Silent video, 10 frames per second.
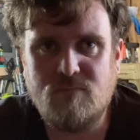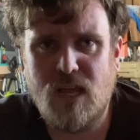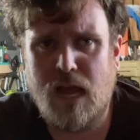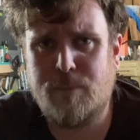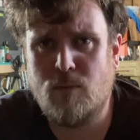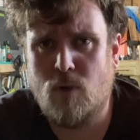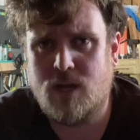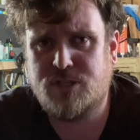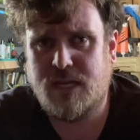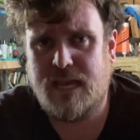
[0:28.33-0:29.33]
I've been
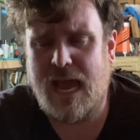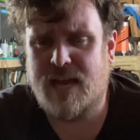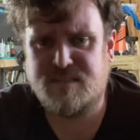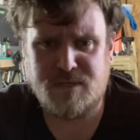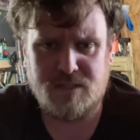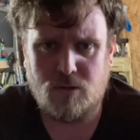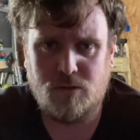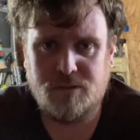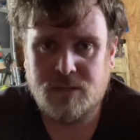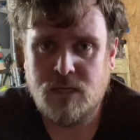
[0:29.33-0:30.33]
watching
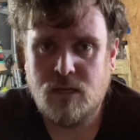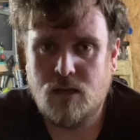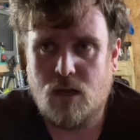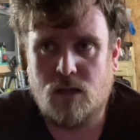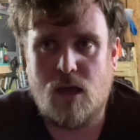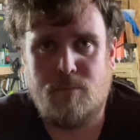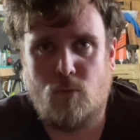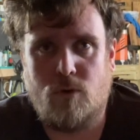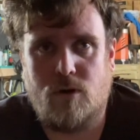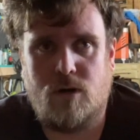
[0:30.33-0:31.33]
Asmongold a lot
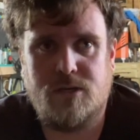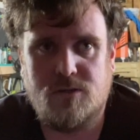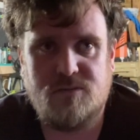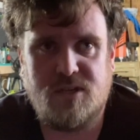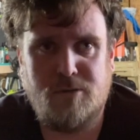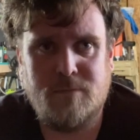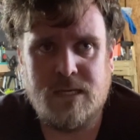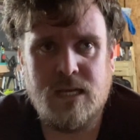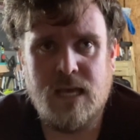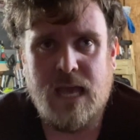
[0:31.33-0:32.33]
more on YouTube,
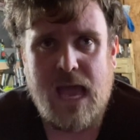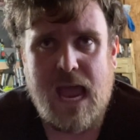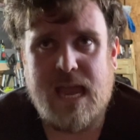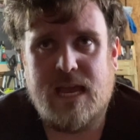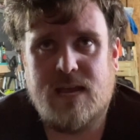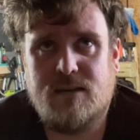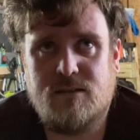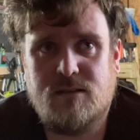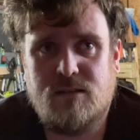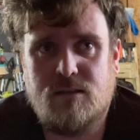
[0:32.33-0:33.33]
and
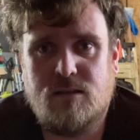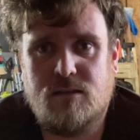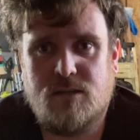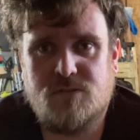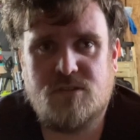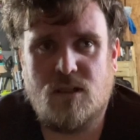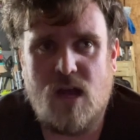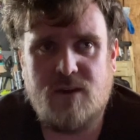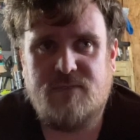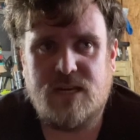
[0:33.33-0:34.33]
there's a
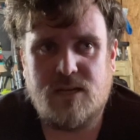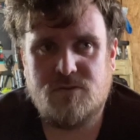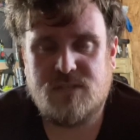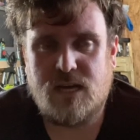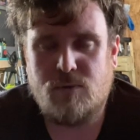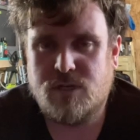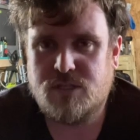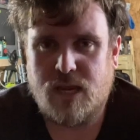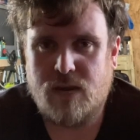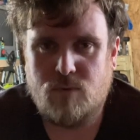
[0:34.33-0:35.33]
lot of videos that I wish
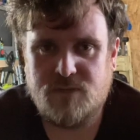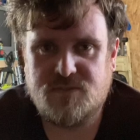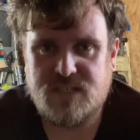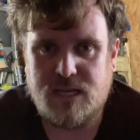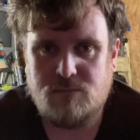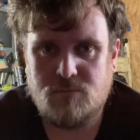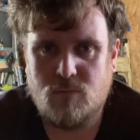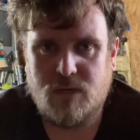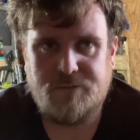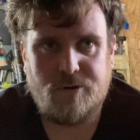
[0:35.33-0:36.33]
that I would have seen
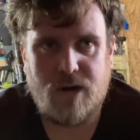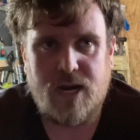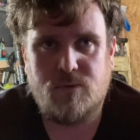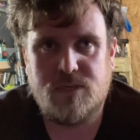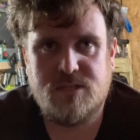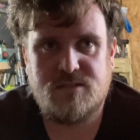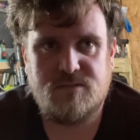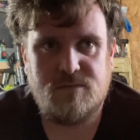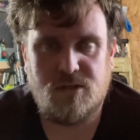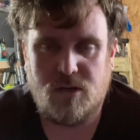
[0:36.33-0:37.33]
whenever I was,
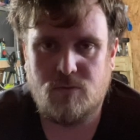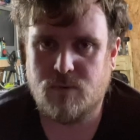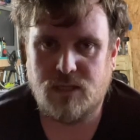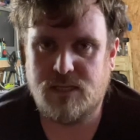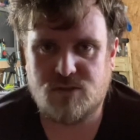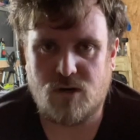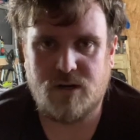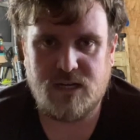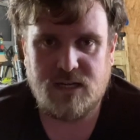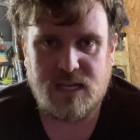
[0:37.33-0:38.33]
you know, really
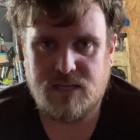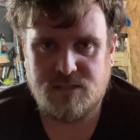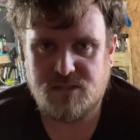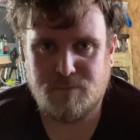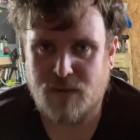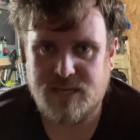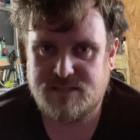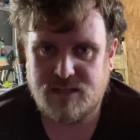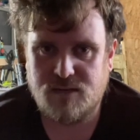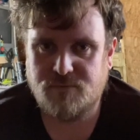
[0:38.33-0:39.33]
starting to get into the
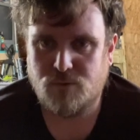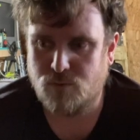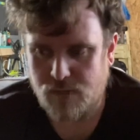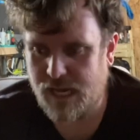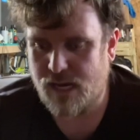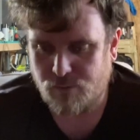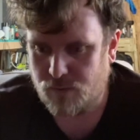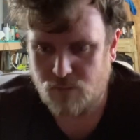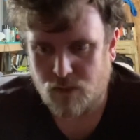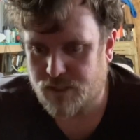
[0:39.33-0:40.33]
mindset of, oh, hey, I
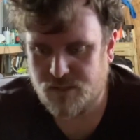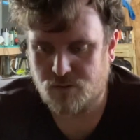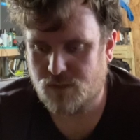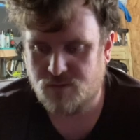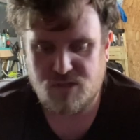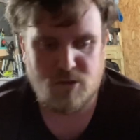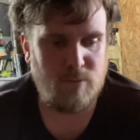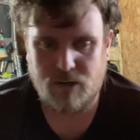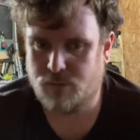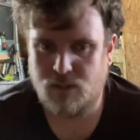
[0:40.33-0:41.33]
really want to do YouTube.
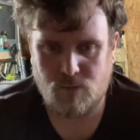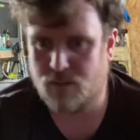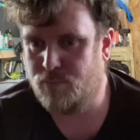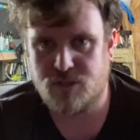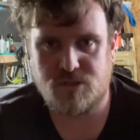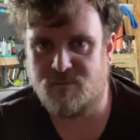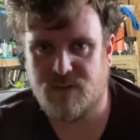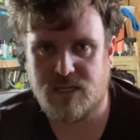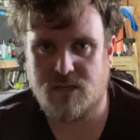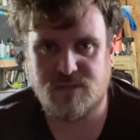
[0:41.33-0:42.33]
I really want to push some
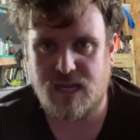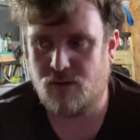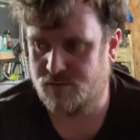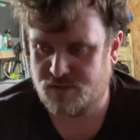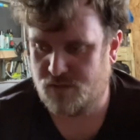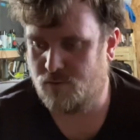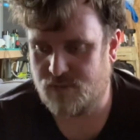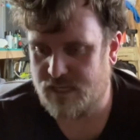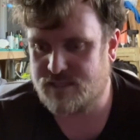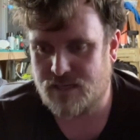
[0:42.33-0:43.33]
videos out and do
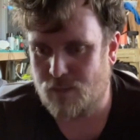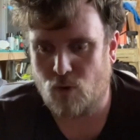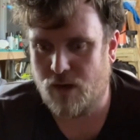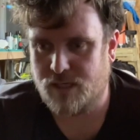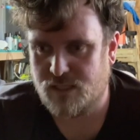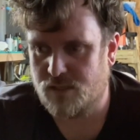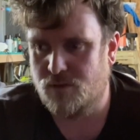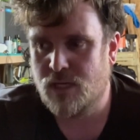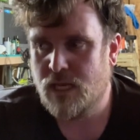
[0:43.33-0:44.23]
things that I'm wanting to do,